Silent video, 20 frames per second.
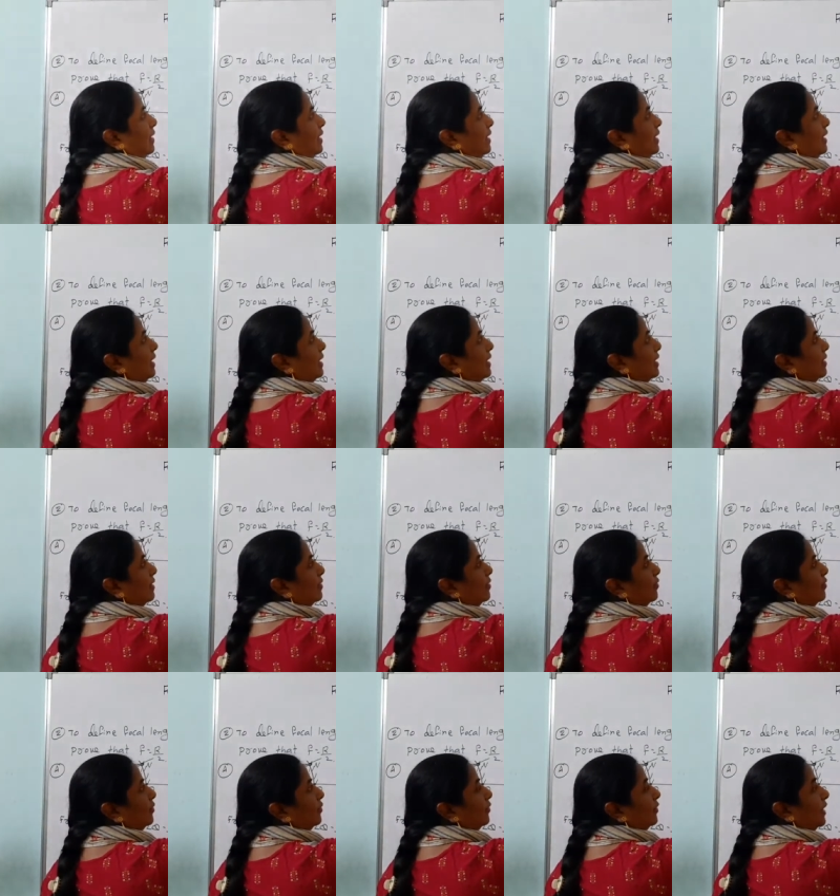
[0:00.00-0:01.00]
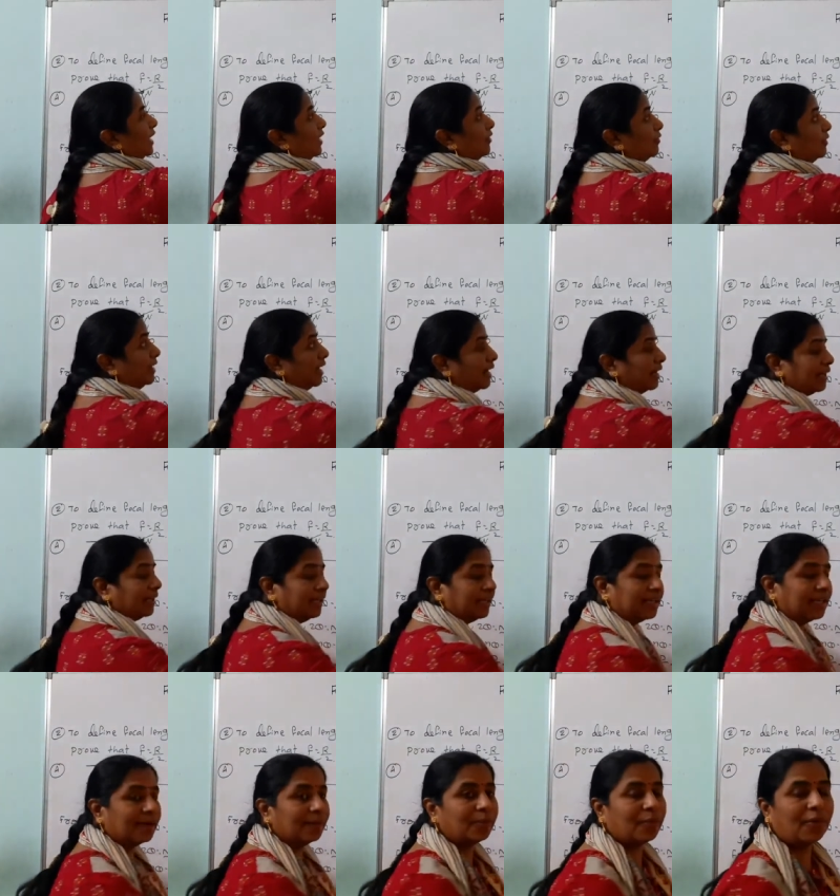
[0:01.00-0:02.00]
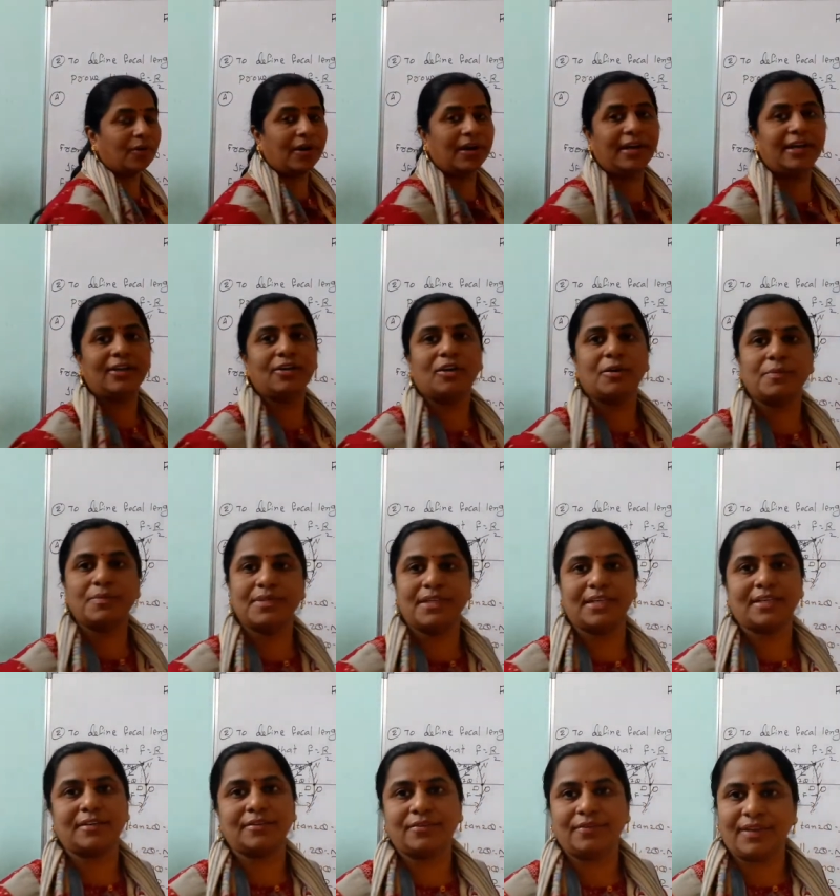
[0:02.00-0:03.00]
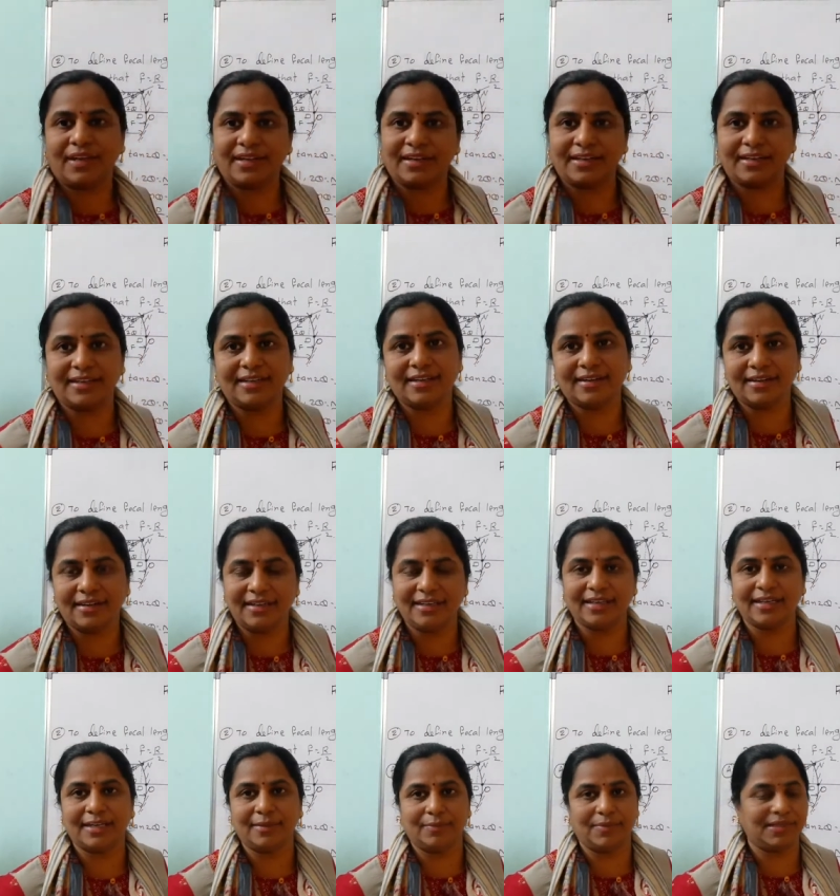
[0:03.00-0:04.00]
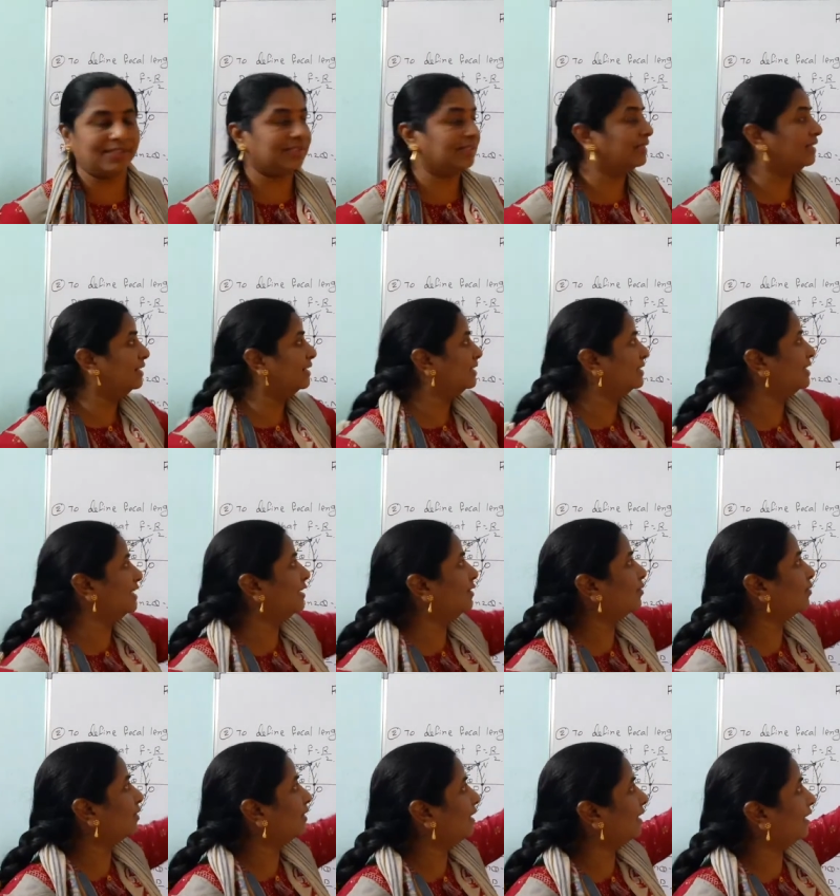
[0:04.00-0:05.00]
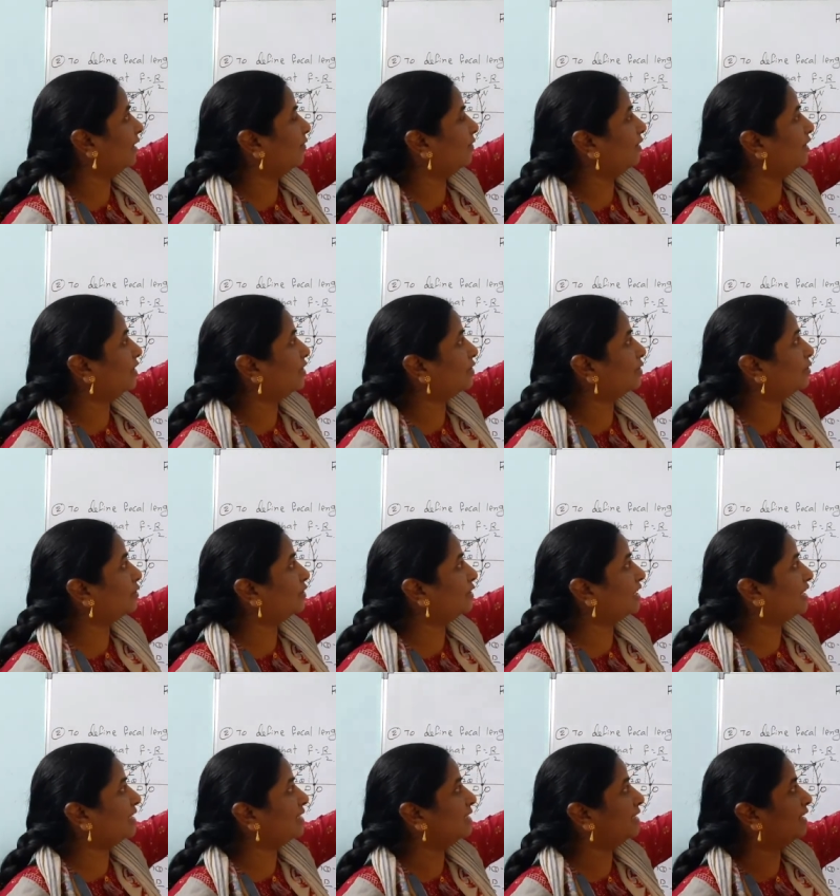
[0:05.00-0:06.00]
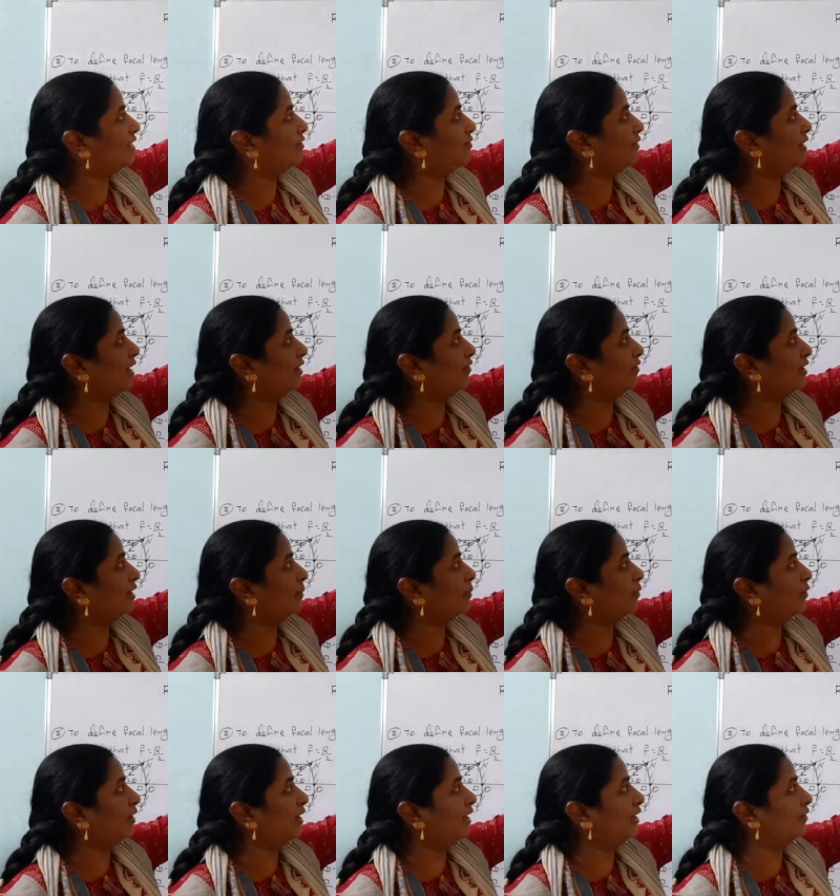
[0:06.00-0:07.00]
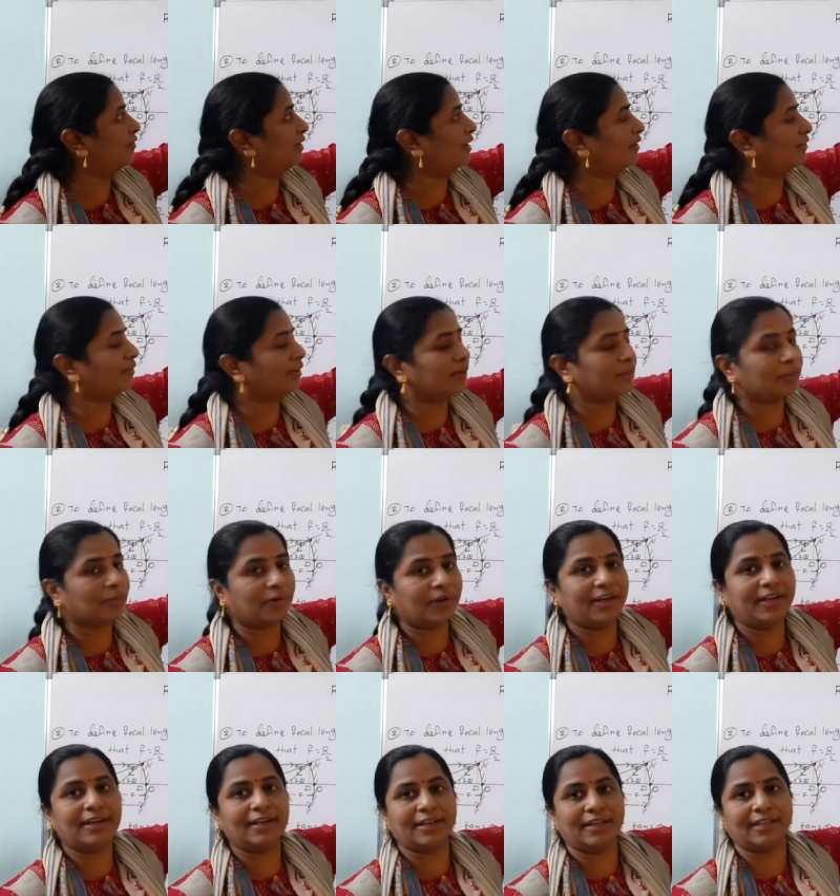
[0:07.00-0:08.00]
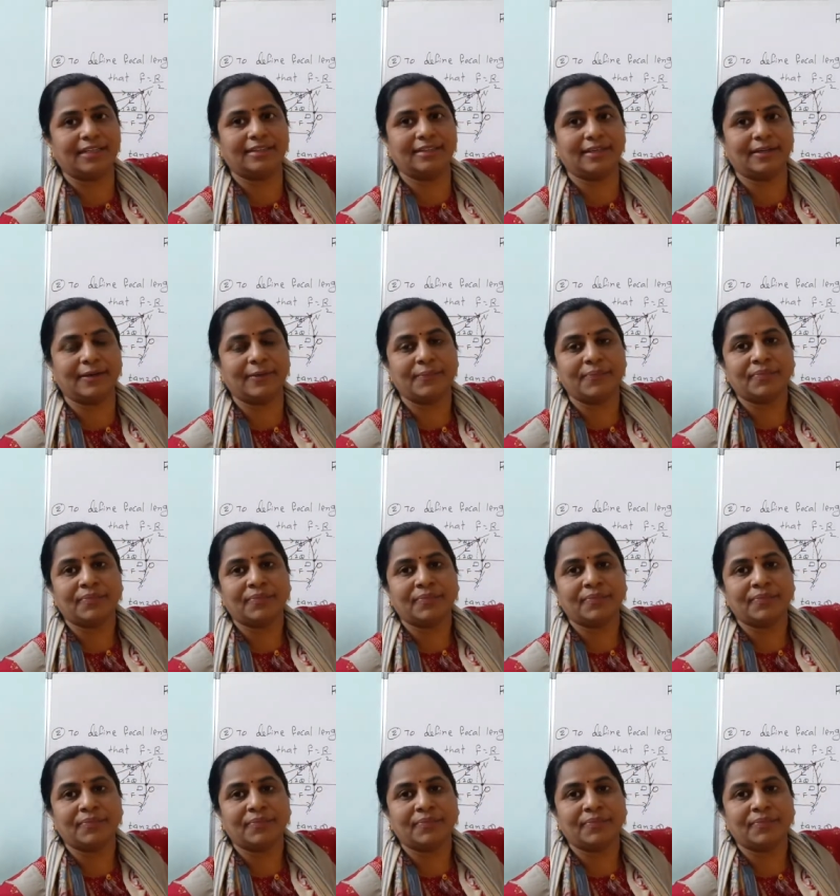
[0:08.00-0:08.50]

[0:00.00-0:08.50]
Here when we are taking point object, we are getting clear image. See, look here, we should consider 1 point like that.